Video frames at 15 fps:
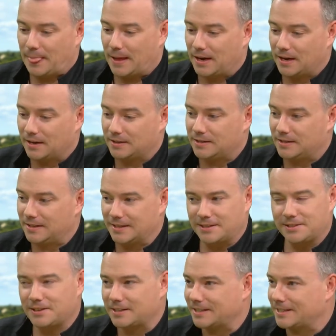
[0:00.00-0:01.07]
this
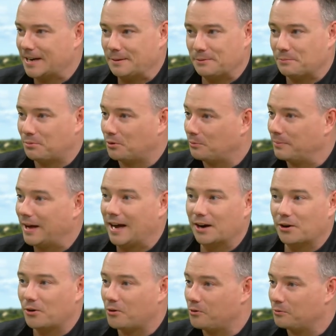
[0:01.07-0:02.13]
is not the time to pull
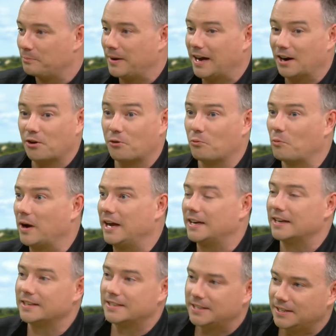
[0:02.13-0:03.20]
back or hold back or
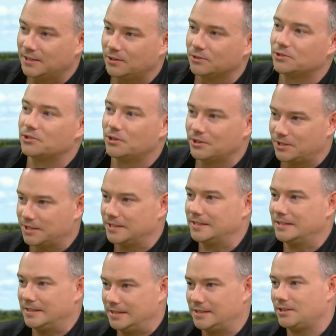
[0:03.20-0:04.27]
wait until churches